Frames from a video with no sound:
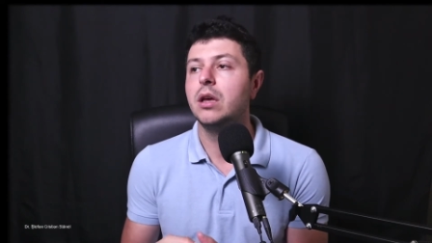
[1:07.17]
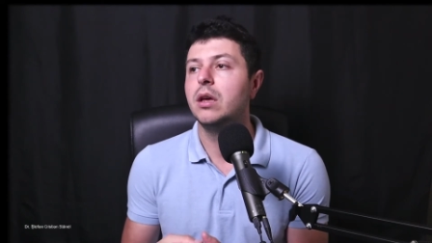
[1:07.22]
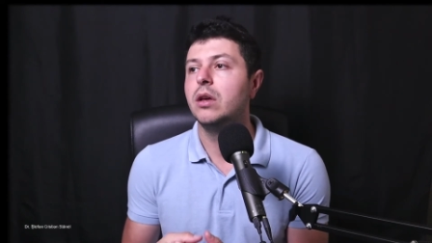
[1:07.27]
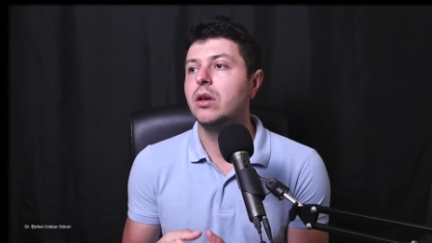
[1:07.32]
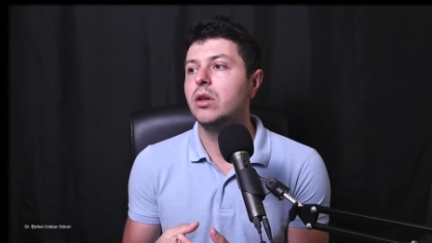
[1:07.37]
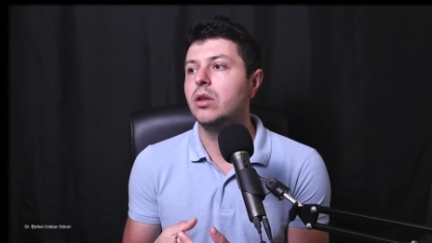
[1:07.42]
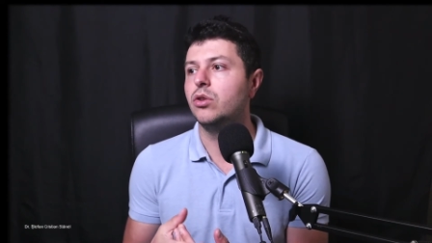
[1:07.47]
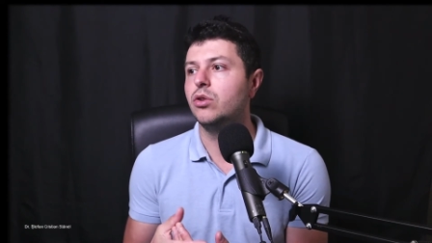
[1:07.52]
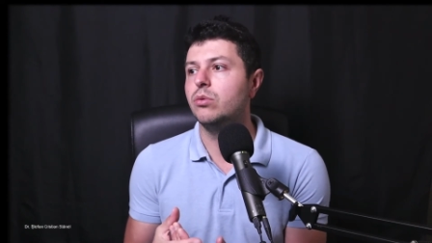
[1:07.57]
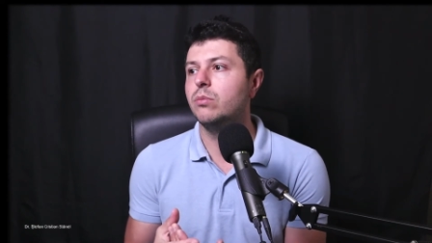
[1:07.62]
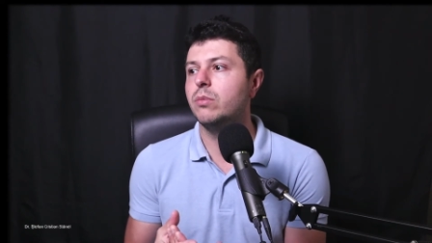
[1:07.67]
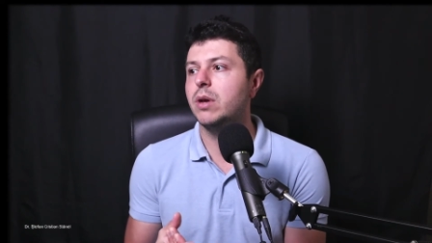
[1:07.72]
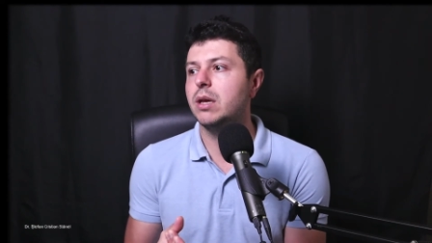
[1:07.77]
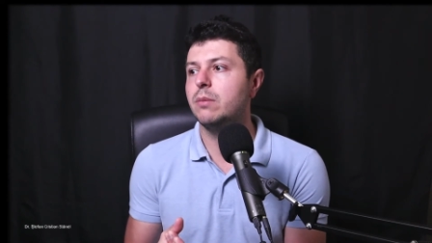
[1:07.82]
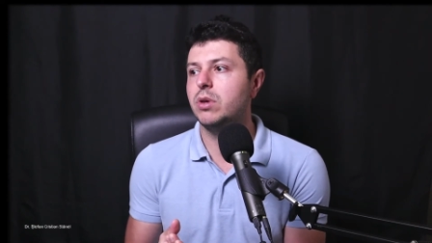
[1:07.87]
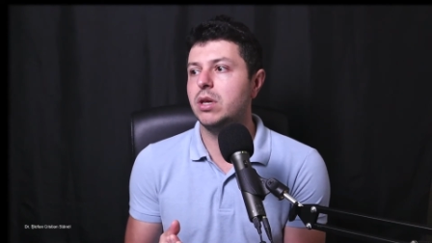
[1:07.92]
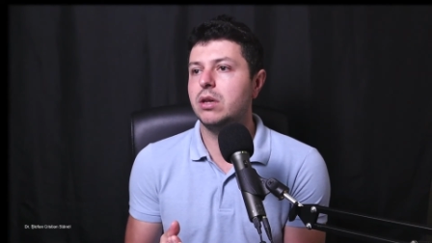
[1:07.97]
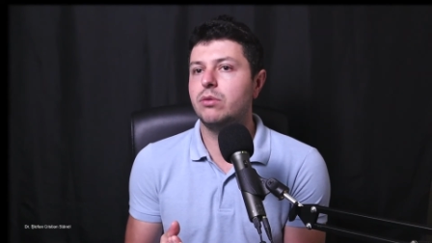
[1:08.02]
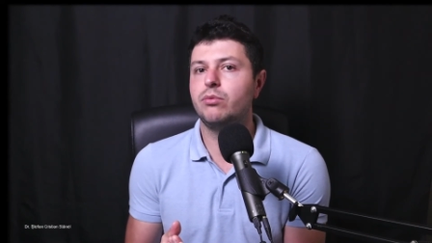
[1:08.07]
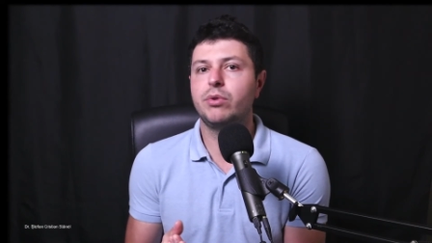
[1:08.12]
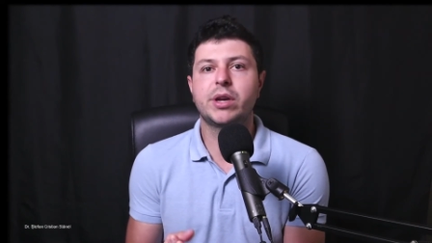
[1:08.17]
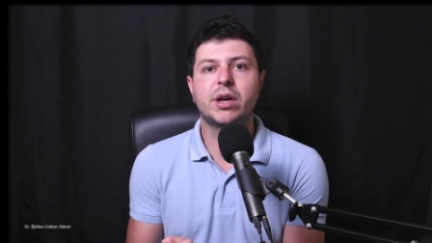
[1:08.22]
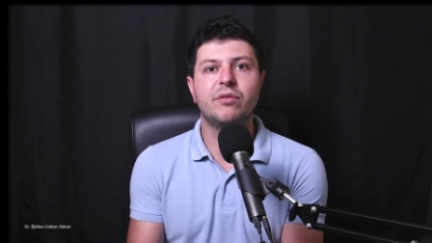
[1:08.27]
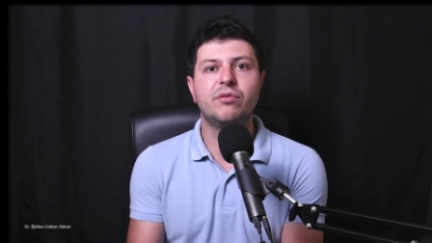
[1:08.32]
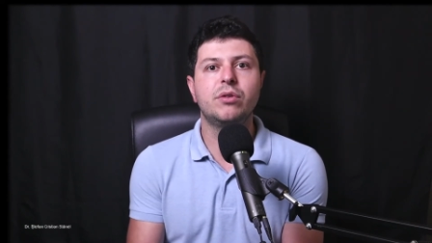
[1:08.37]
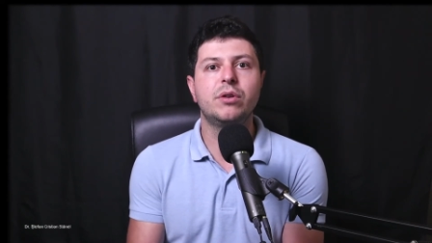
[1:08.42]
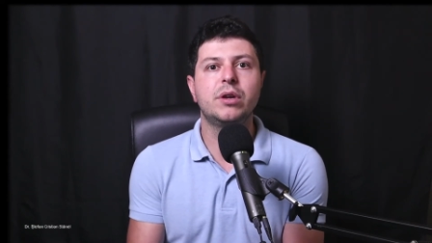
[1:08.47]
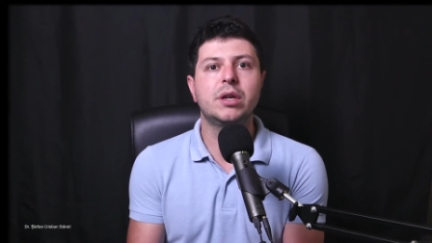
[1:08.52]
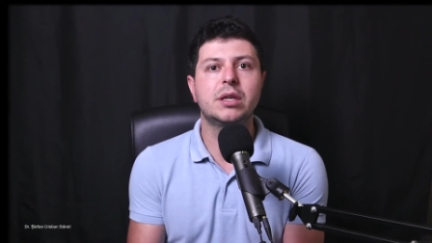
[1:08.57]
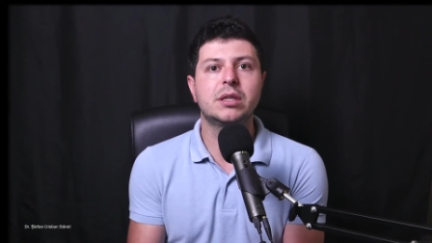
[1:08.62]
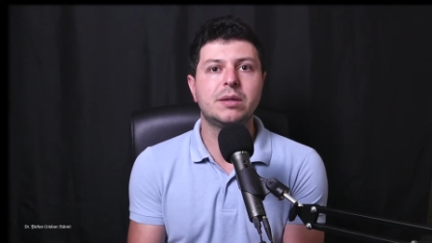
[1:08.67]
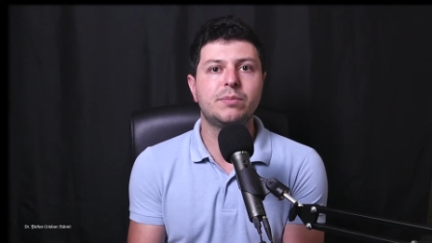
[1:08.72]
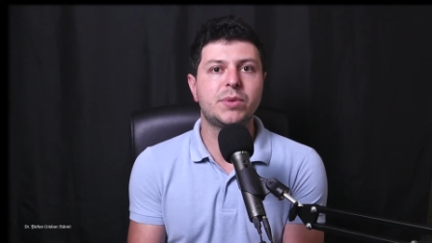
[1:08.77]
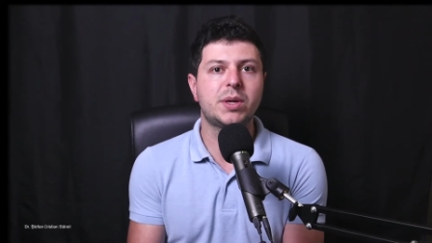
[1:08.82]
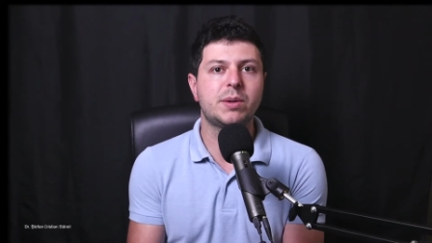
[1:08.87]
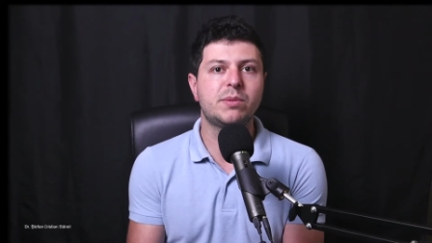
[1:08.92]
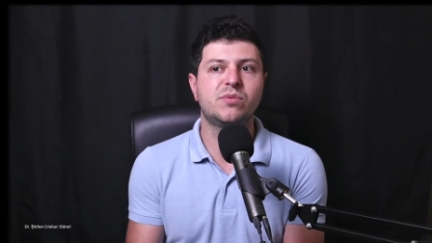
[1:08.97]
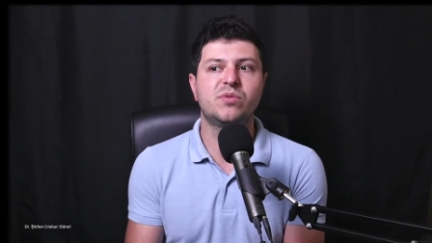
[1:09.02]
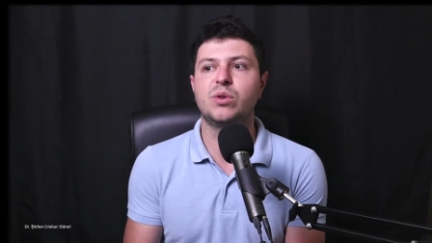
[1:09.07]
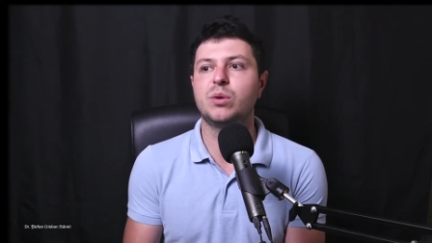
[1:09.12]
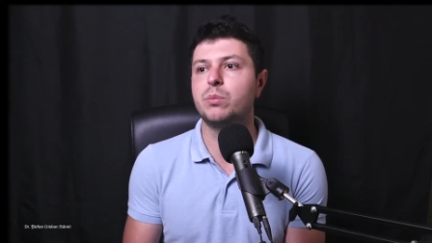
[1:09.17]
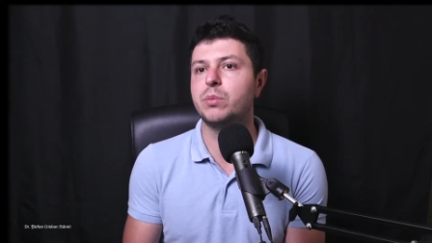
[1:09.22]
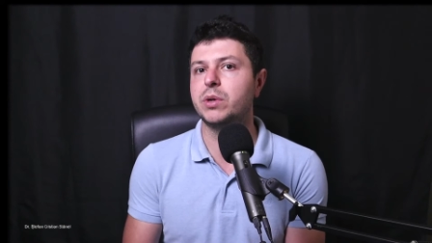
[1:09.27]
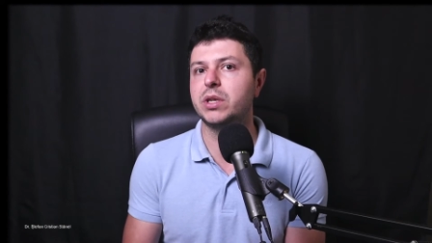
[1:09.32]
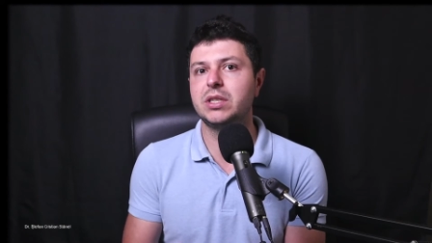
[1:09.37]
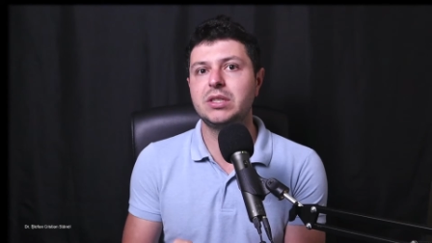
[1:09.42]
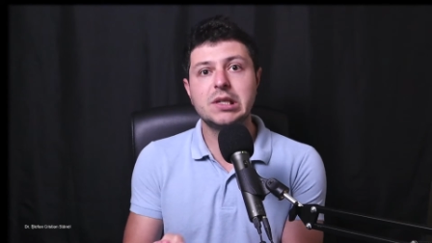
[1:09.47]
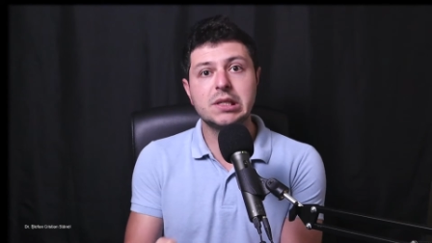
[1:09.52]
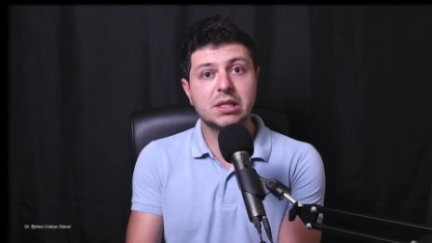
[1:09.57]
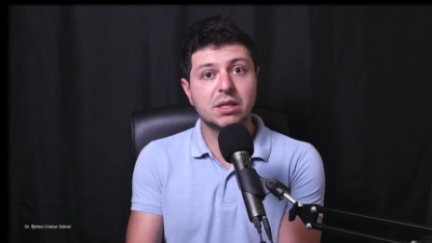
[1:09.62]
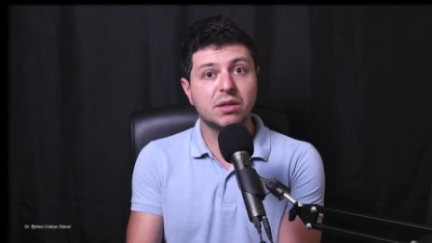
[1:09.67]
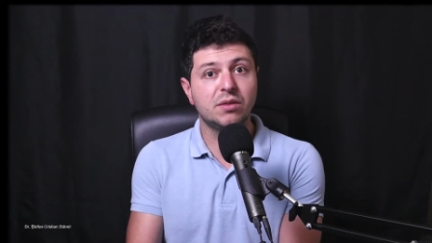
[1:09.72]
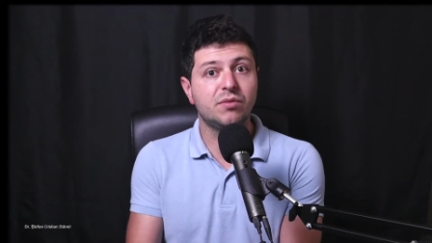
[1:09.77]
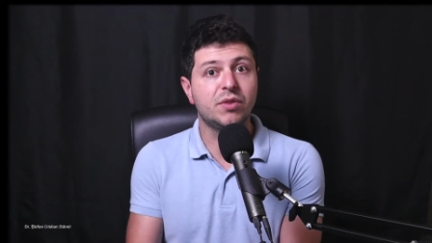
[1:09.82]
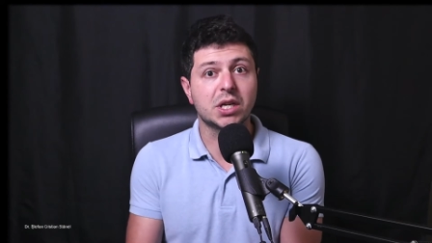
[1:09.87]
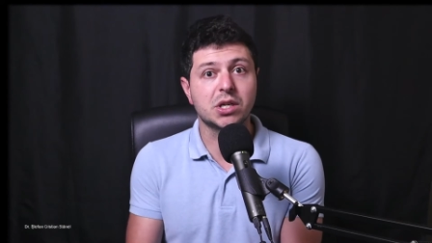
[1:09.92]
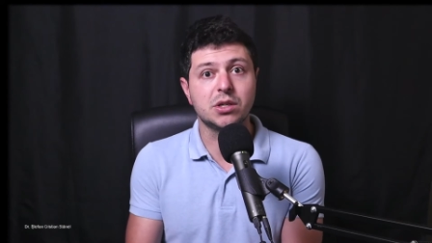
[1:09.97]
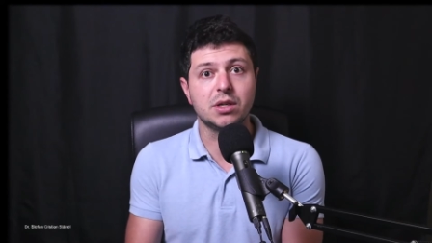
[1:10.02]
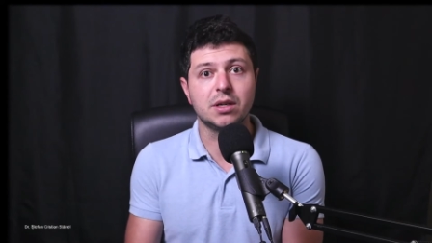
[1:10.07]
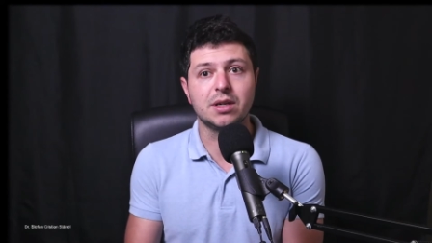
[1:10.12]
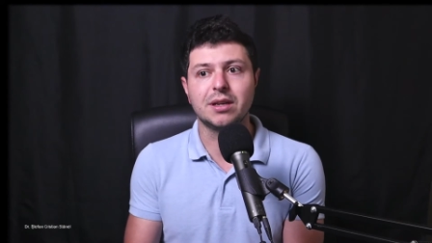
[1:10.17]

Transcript: you may be recovering sometimes from a chest infection